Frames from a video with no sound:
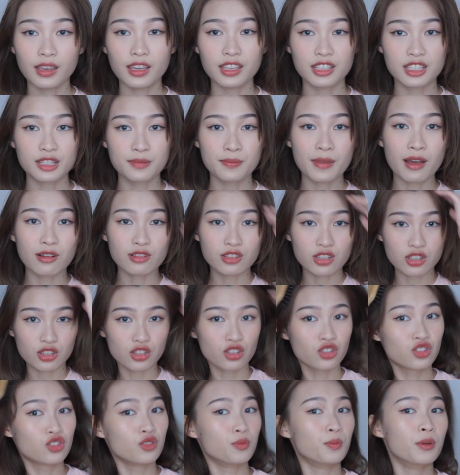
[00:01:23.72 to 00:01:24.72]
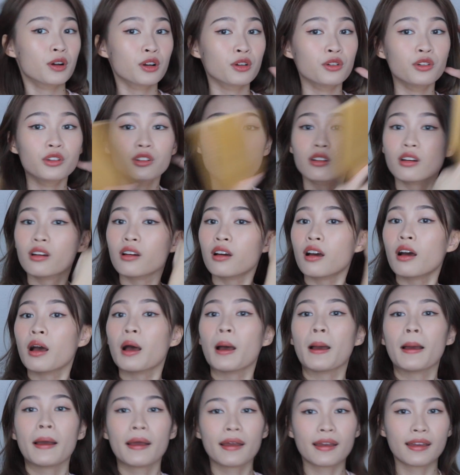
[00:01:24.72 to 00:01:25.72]
It smells super good.
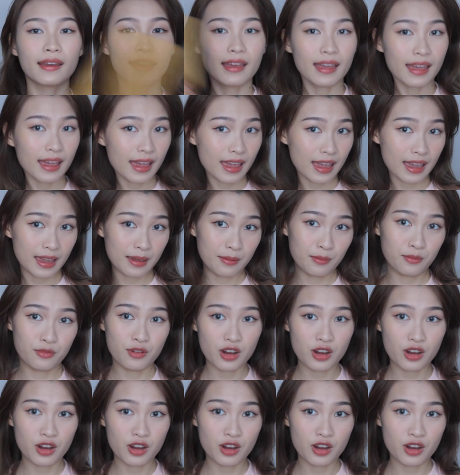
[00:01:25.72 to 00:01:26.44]
And